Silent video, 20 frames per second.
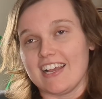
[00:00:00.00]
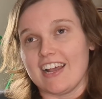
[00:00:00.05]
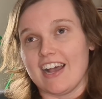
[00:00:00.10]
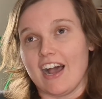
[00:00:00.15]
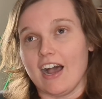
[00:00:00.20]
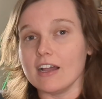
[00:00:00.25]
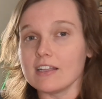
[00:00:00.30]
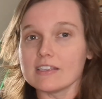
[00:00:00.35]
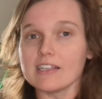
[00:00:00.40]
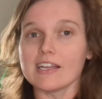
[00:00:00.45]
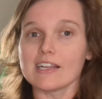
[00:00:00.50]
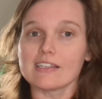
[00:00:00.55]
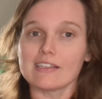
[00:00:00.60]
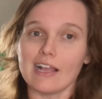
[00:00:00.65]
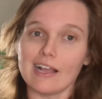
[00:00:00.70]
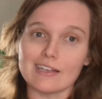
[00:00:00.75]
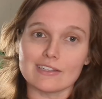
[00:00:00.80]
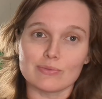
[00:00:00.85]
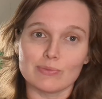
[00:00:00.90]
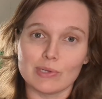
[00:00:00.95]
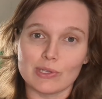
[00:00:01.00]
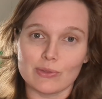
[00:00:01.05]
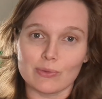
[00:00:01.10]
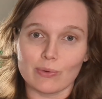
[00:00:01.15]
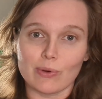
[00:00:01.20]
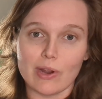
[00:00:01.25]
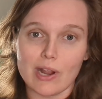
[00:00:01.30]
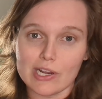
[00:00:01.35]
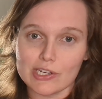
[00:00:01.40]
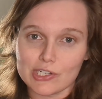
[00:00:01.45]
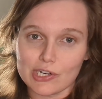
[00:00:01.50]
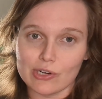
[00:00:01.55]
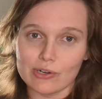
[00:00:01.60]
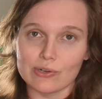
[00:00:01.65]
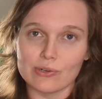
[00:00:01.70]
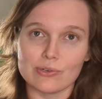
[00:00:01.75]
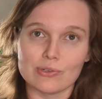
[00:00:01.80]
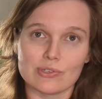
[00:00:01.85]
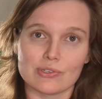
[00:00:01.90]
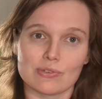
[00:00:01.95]
Unlike last month where I
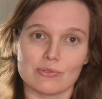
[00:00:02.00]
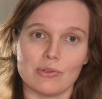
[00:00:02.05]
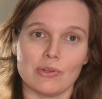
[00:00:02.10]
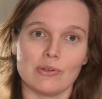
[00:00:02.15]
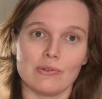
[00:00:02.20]
chose